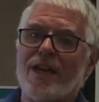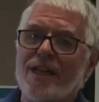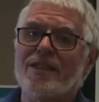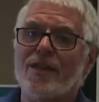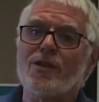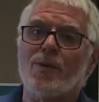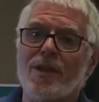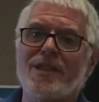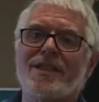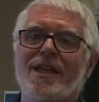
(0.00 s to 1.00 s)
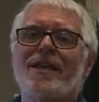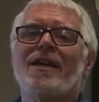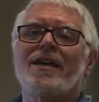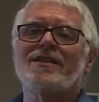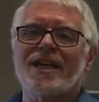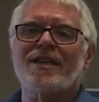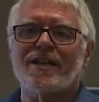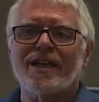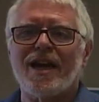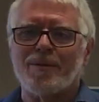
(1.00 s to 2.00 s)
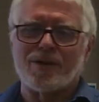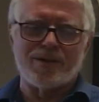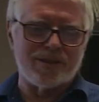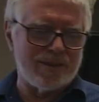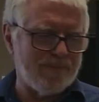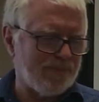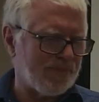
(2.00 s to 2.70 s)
The egg cells are releasing signaling chemicals.